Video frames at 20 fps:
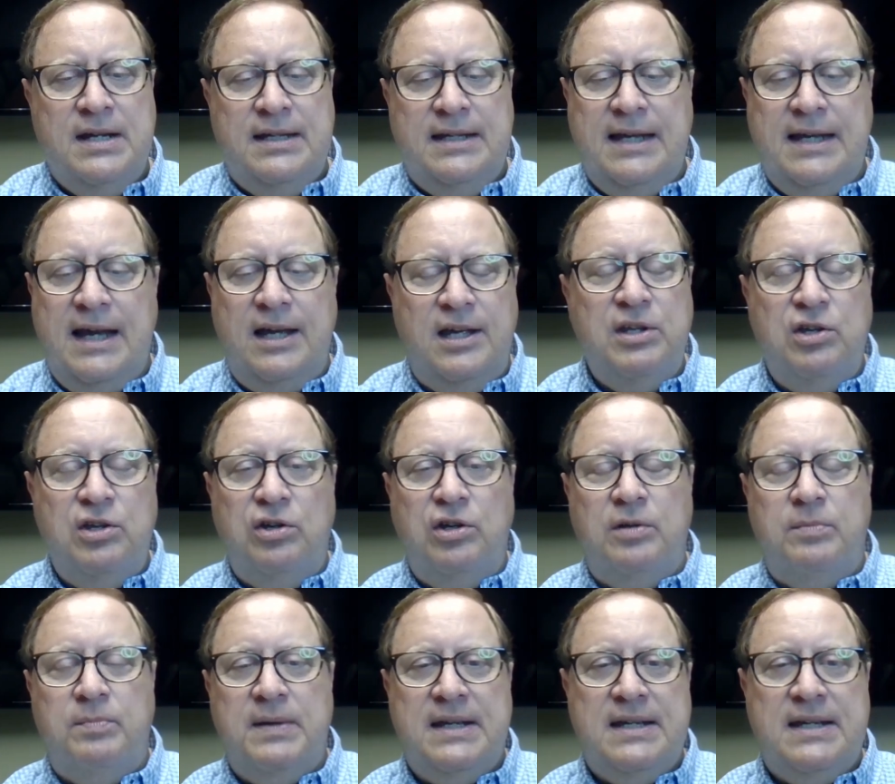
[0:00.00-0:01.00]
Yeah, you
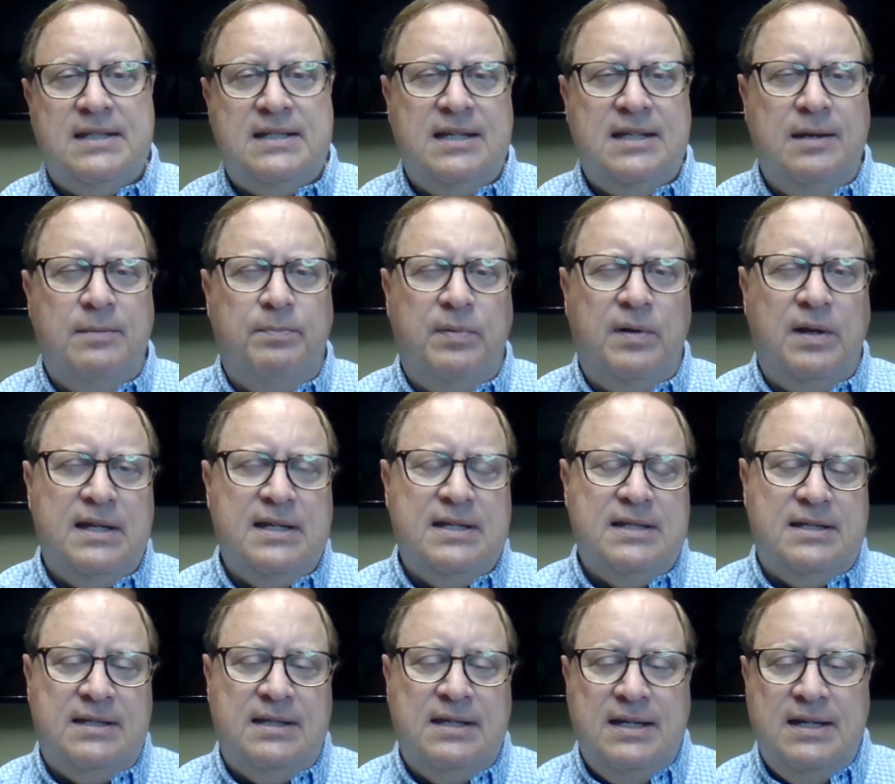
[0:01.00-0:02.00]
could be as simple
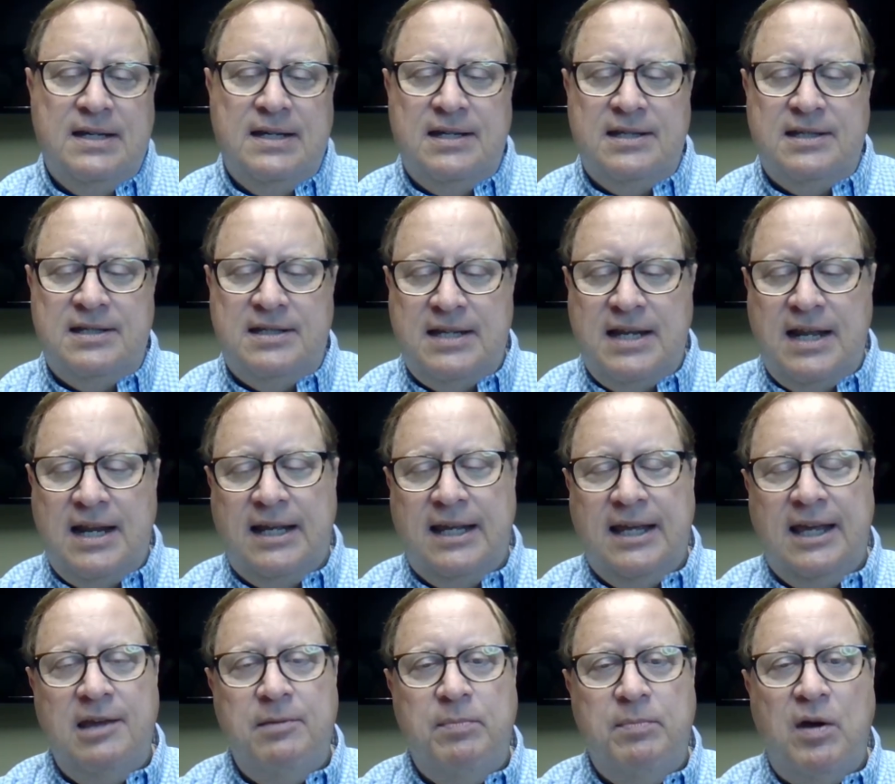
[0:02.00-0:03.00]
as instead of
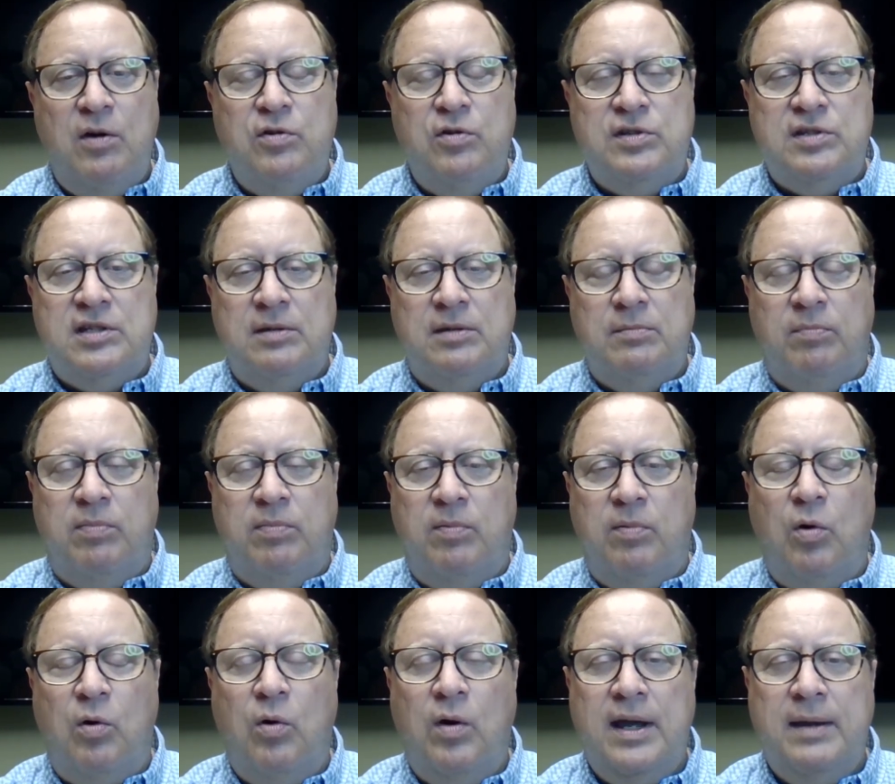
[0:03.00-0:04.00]
key bonus
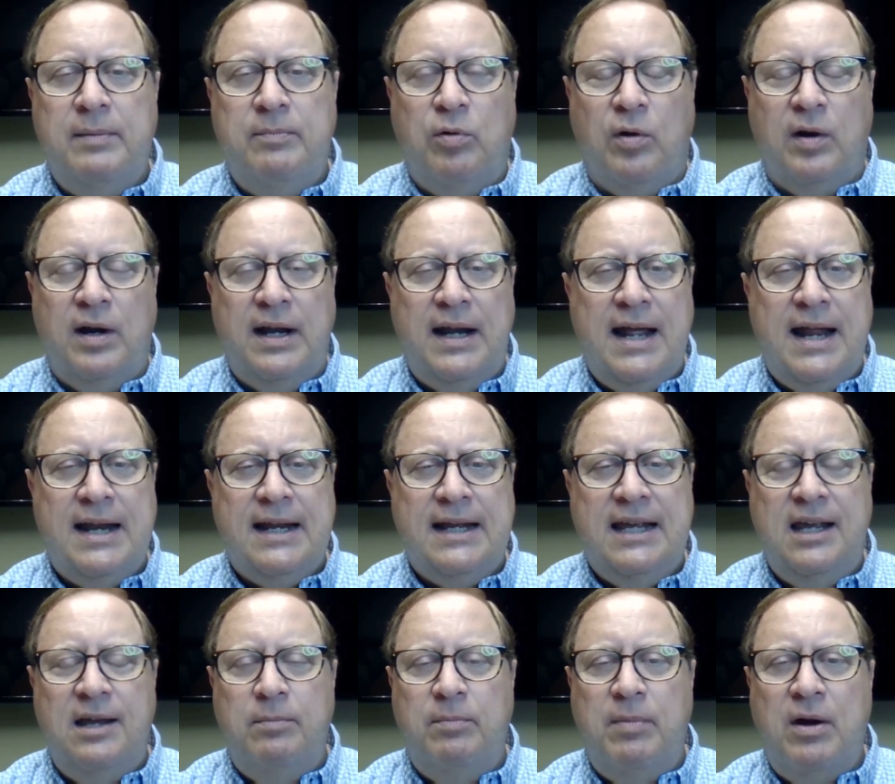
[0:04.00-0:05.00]
employee, working out a
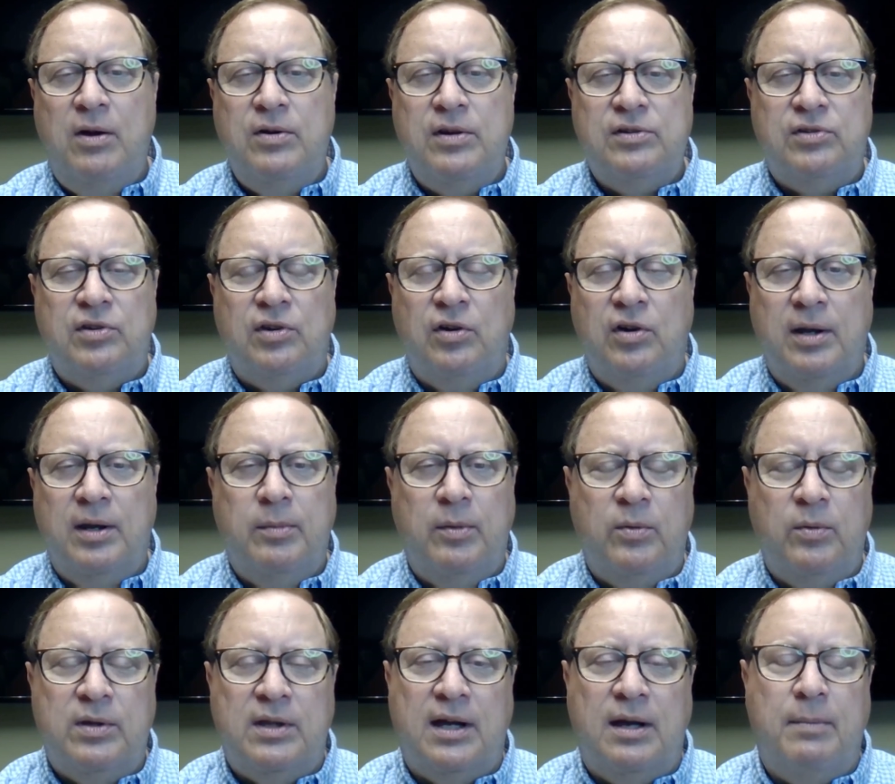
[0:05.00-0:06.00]
key bonus agreement
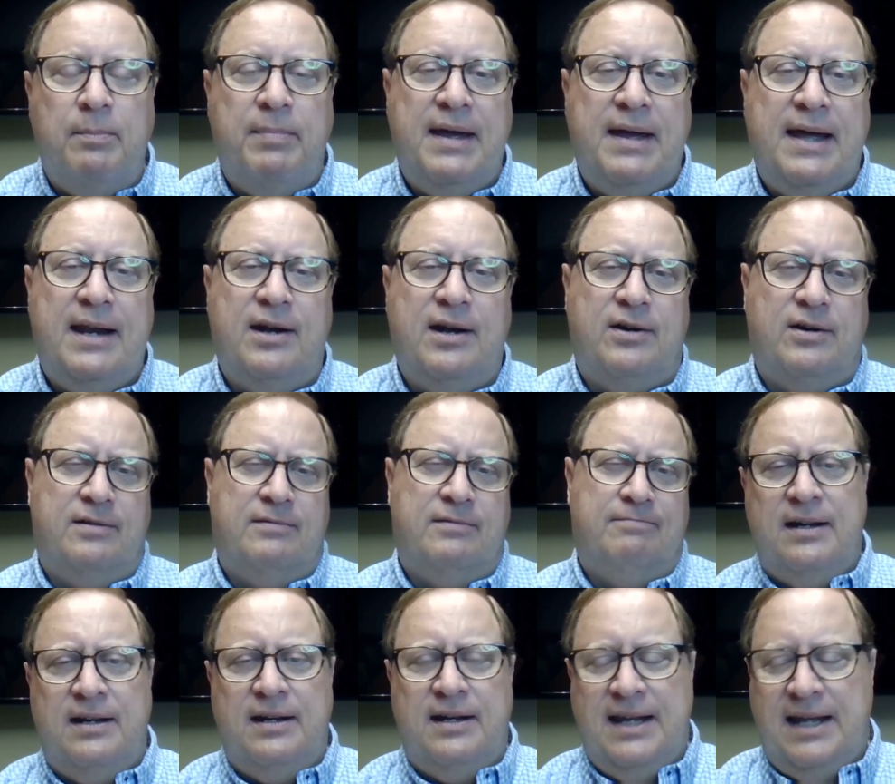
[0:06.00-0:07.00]
with a competitor
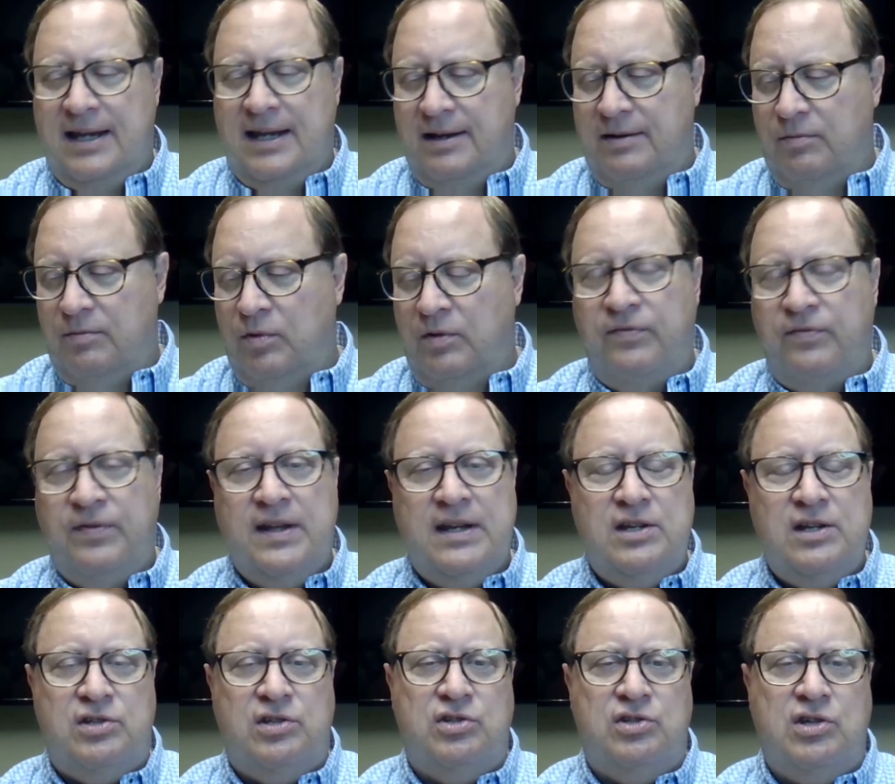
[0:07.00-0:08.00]
that will
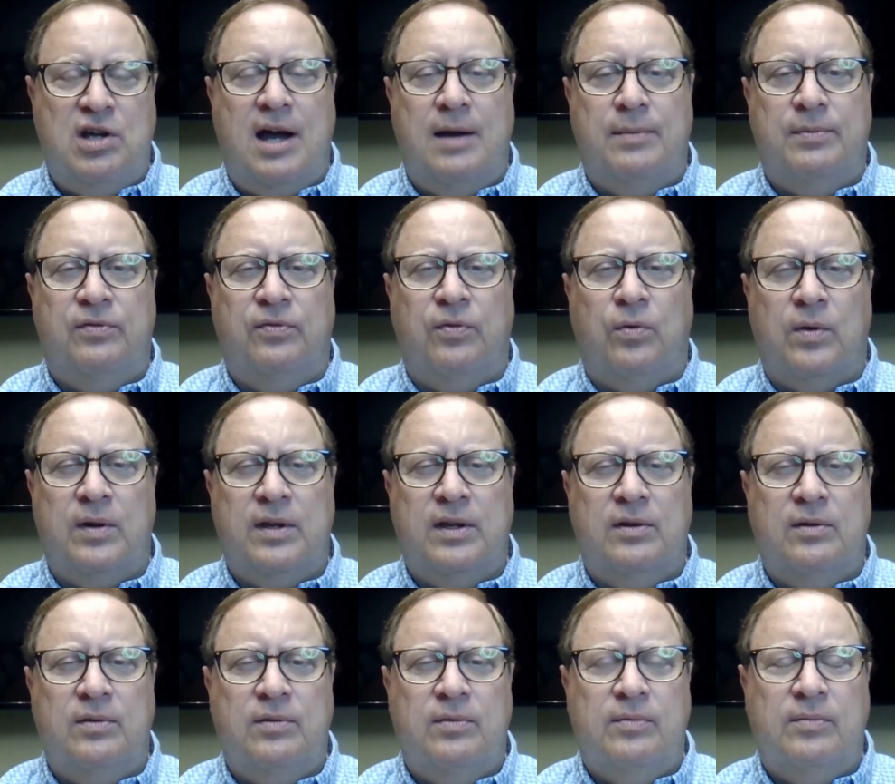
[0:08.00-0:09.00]
finish the jobs for
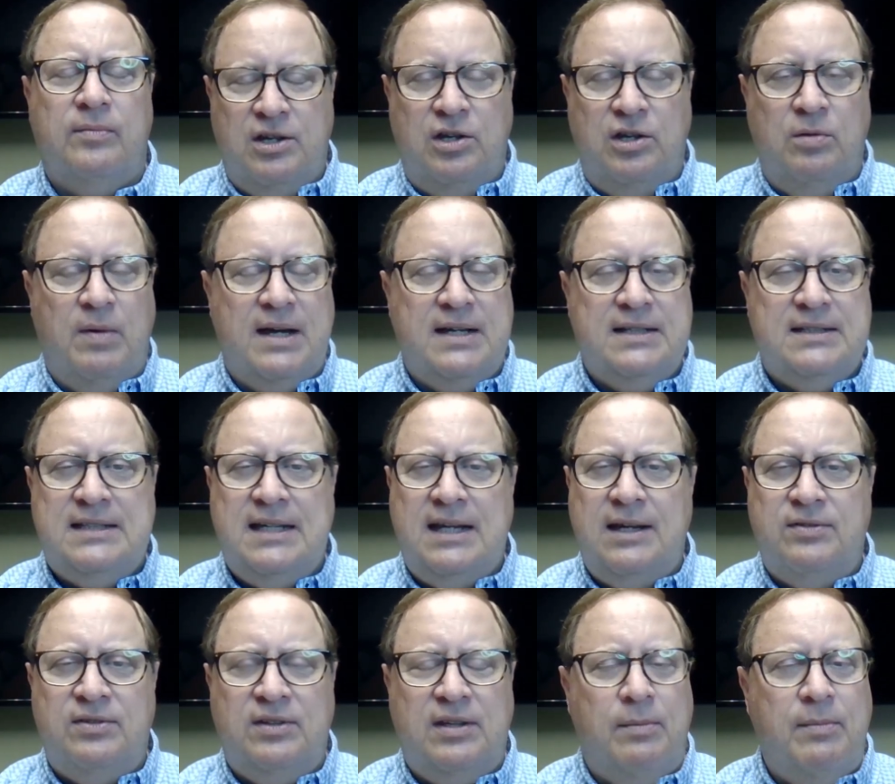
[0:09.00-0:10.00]
you. You might say,
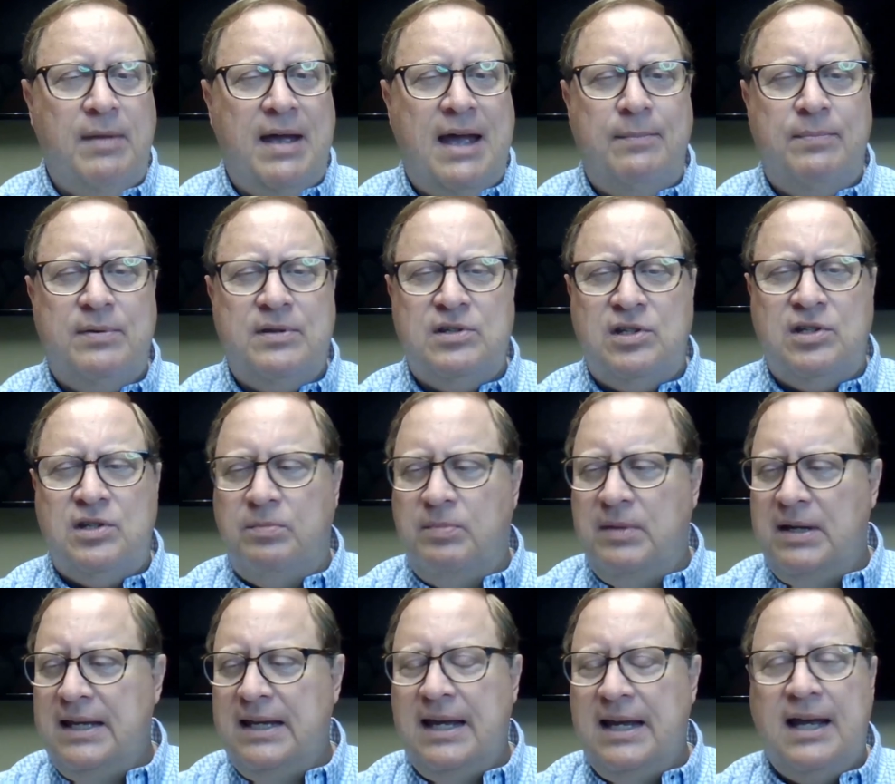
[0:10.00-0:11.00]
if something happens to
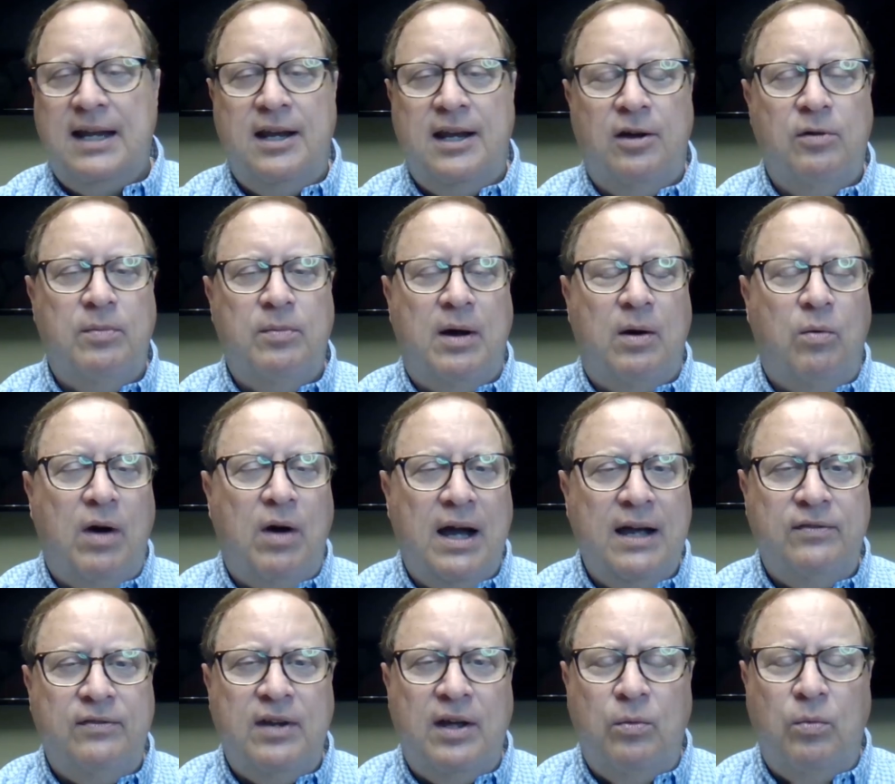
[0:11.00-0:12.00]
me, I know my
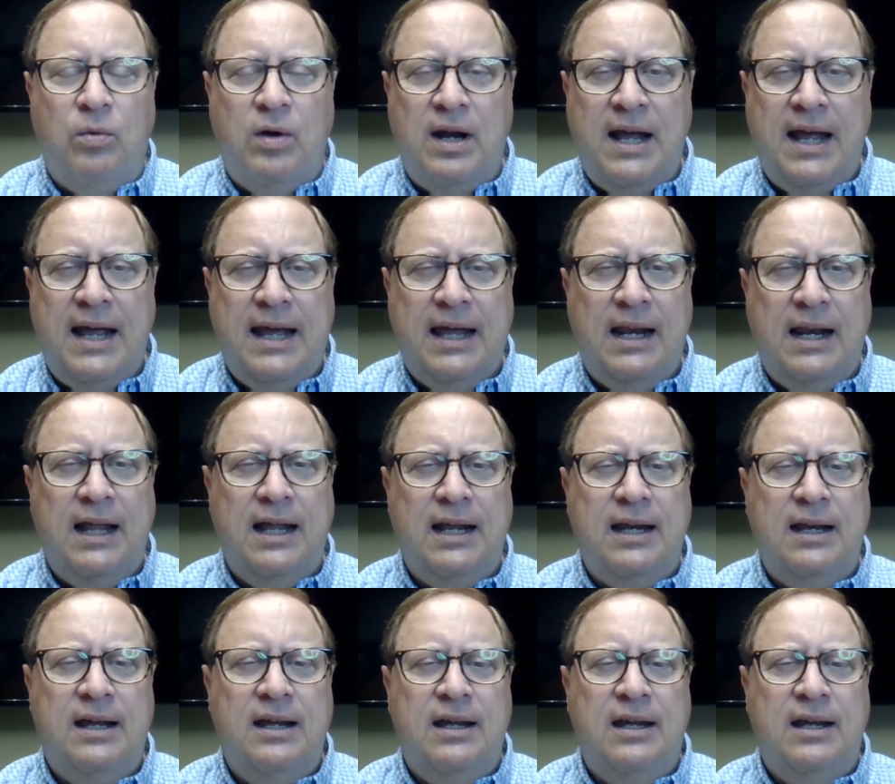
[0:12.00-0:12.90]
wife doesn't want to handle it.